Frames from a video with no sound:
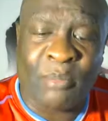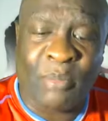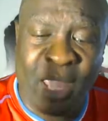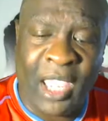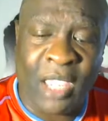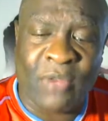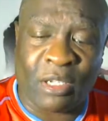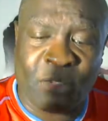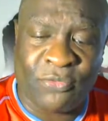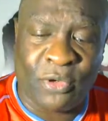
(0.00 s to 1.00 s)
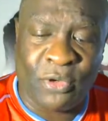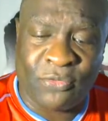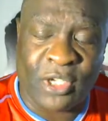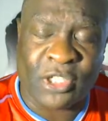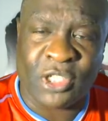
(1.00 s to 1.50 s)
and behave like a full
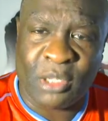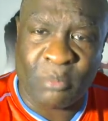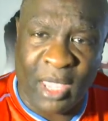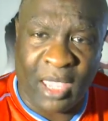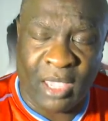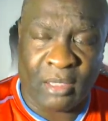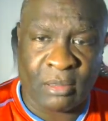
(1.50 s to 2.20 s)
functioning man.